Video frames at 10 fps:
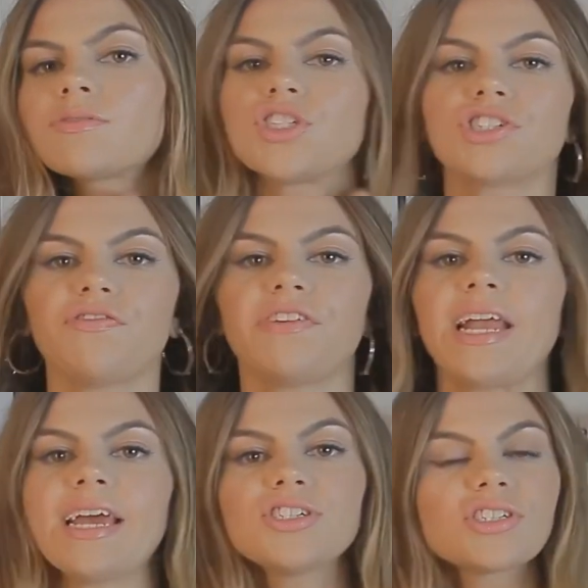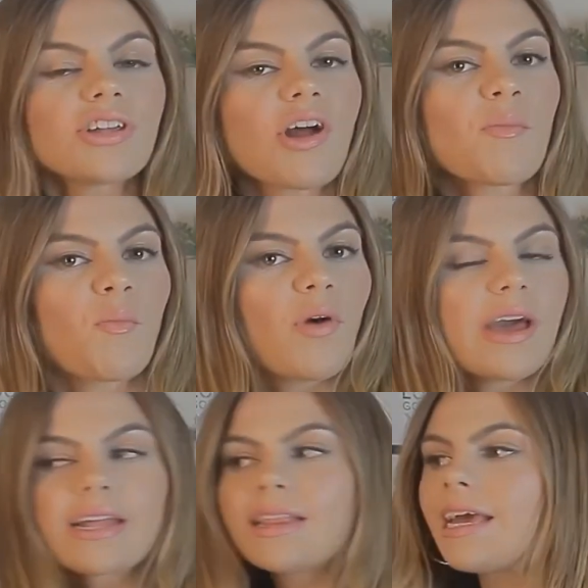Just finished and I'm
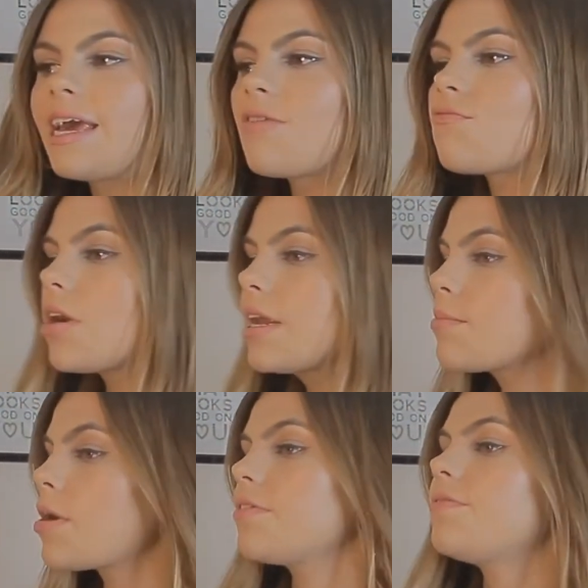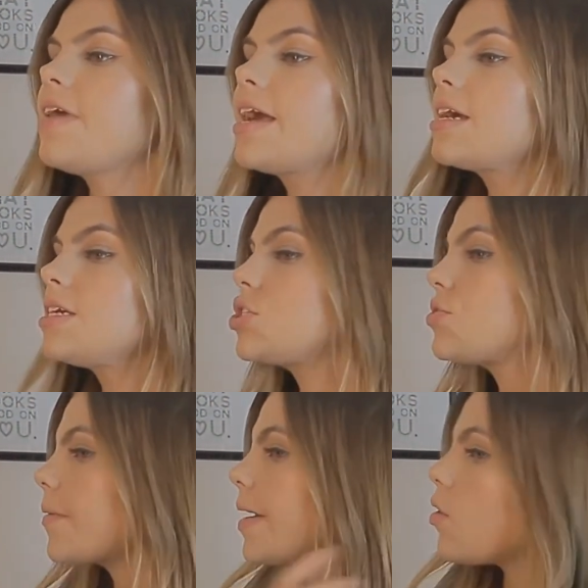weirdly running my fingers
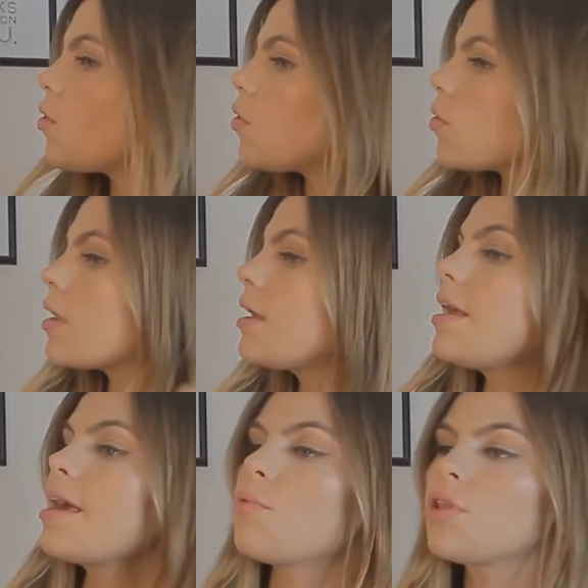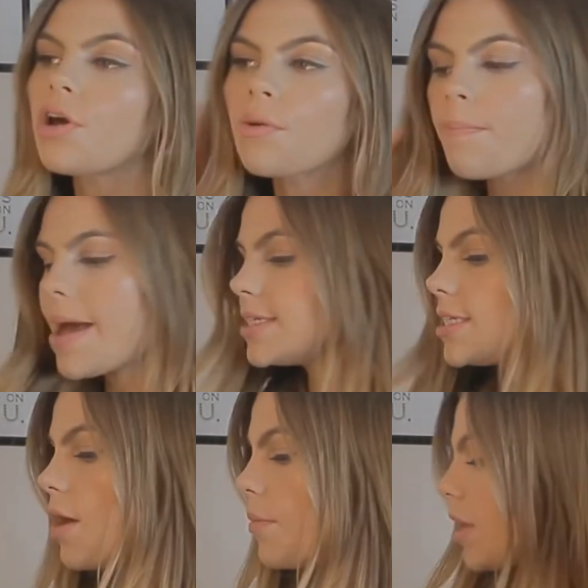through it all. It will look
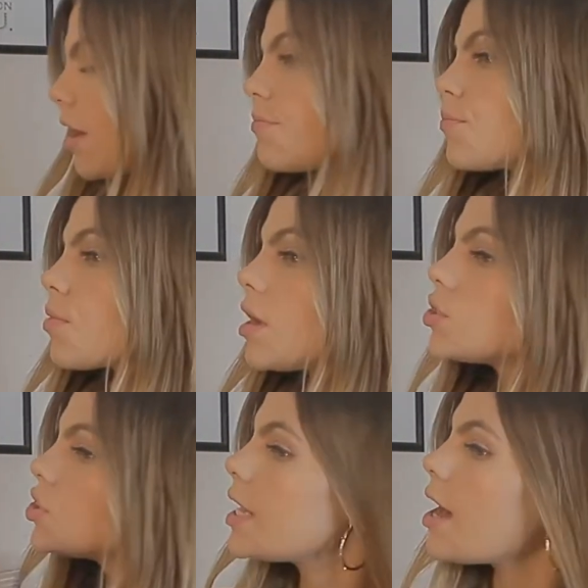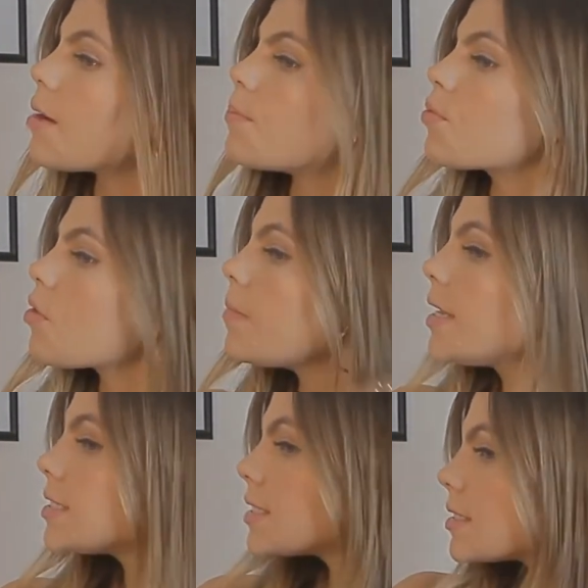better when I've brushed it, I
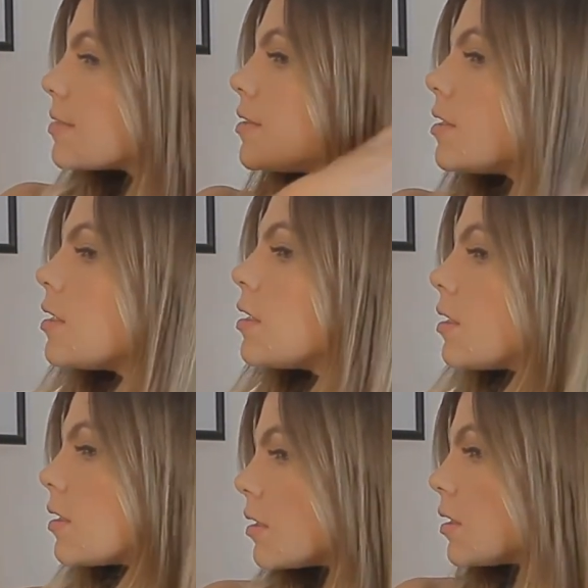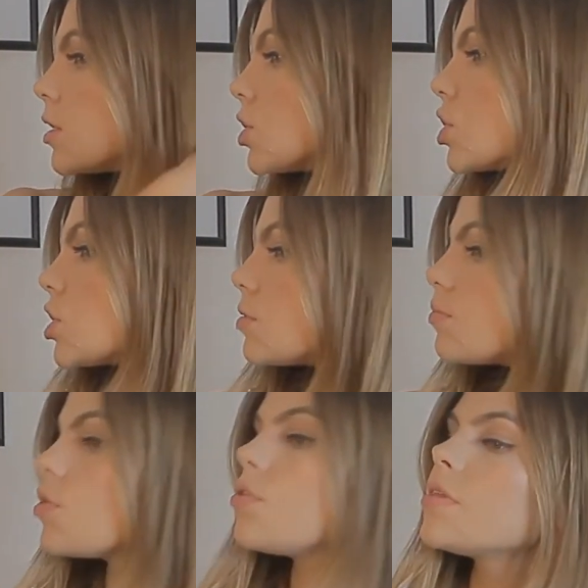promise. Just
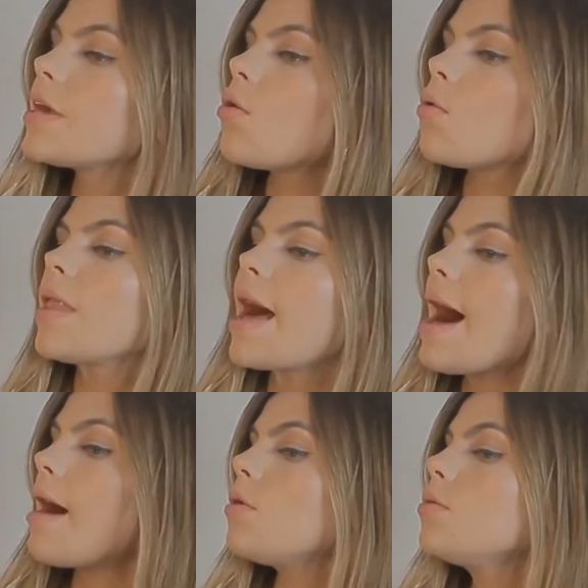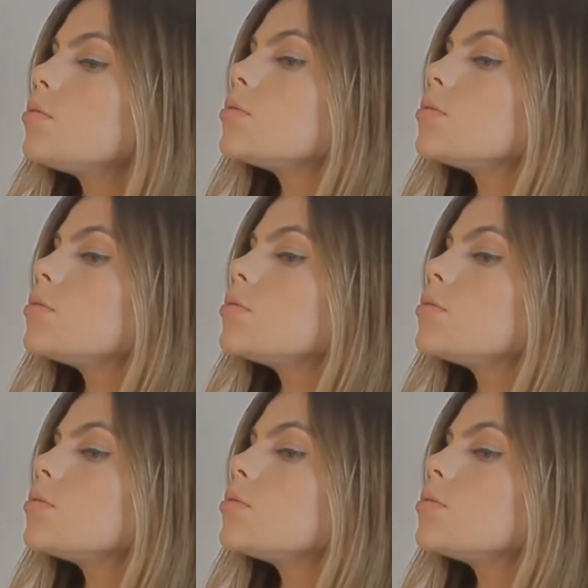smooth it all out.